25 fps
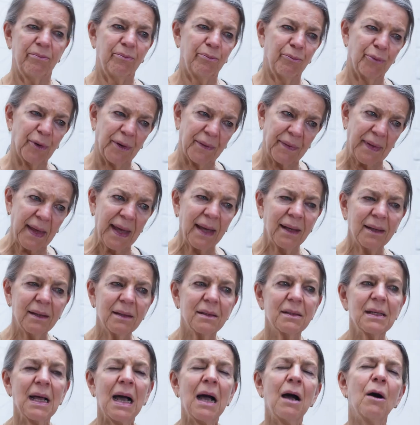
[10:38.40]
bring that
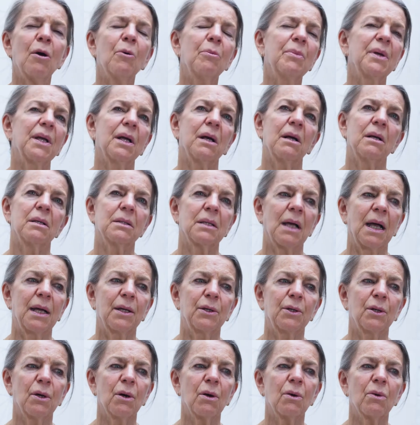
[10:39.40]
in now because I
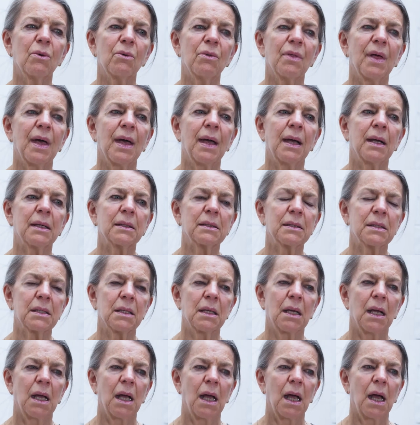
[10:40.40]
know that
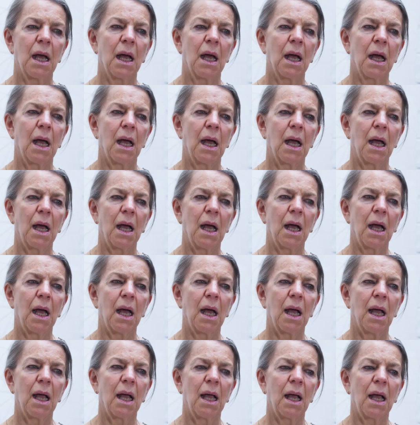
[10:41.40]

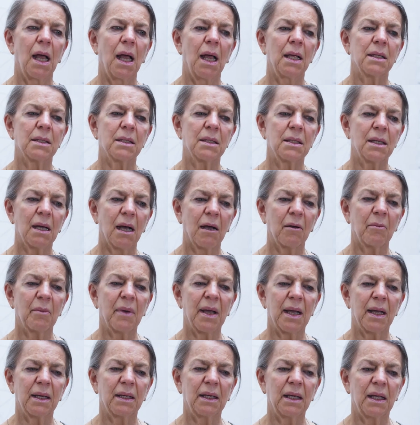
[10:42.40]
as a young
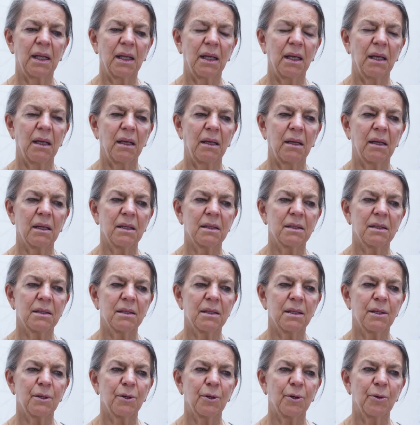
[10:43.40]
man he
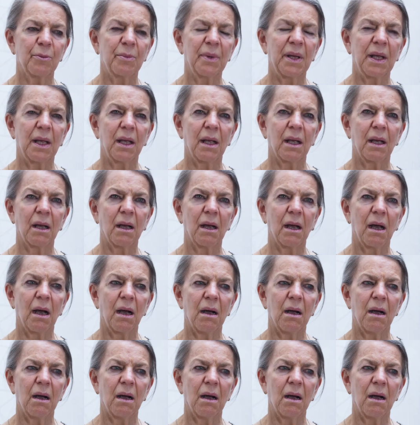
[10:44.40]
considered being